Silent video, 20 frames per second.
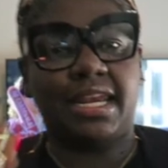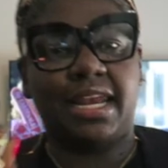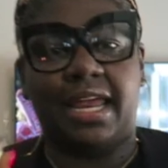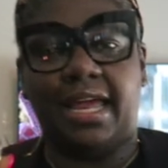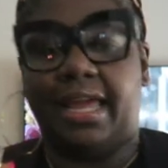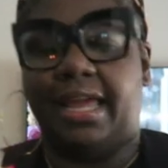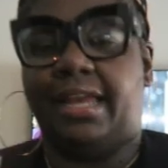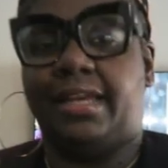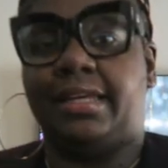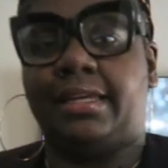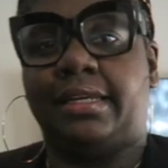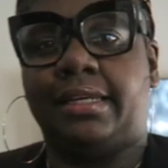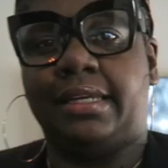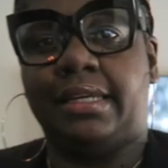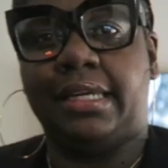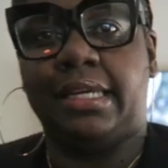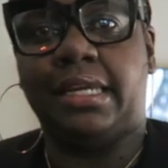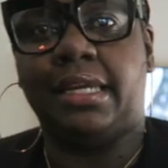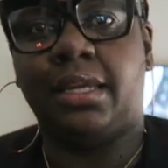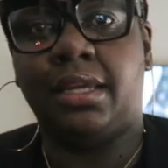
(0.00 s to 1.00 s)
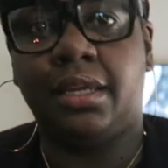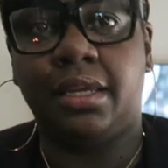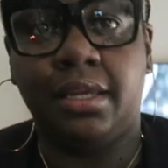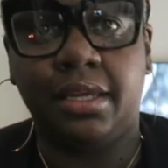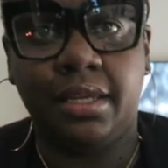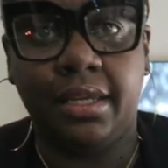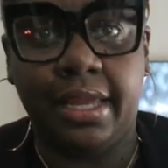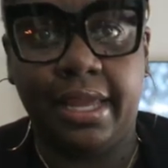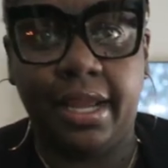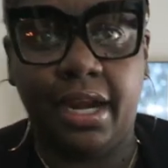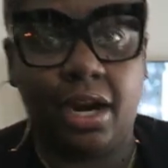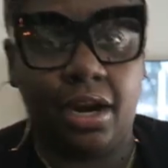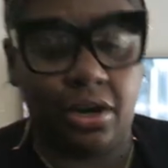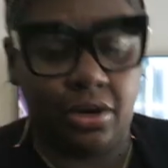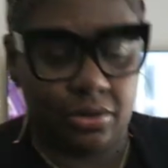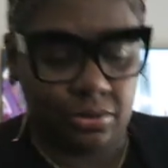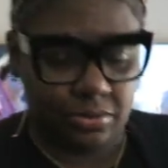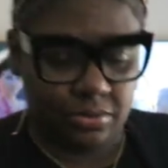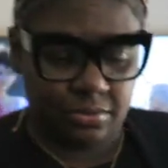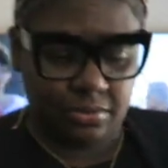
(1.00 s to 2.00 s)
a lot at
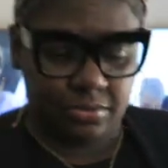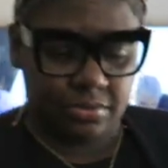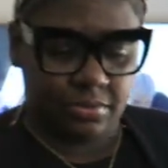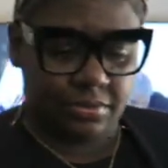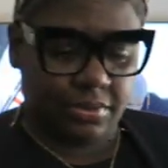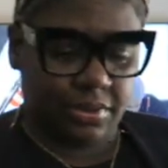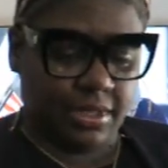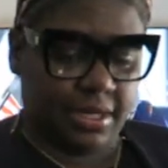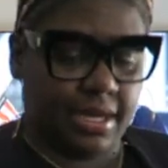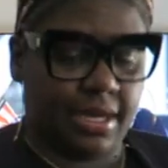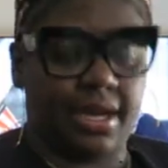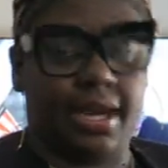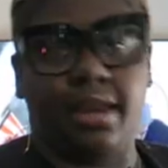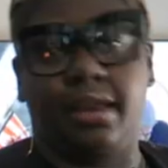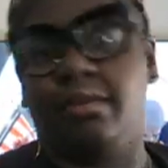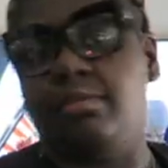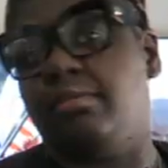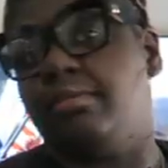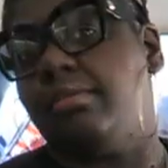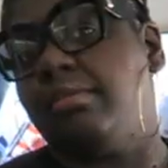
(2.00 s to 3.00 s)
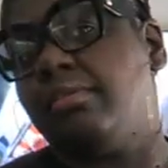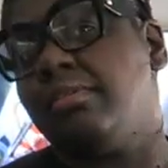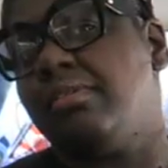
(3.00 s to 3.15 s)
all. You know?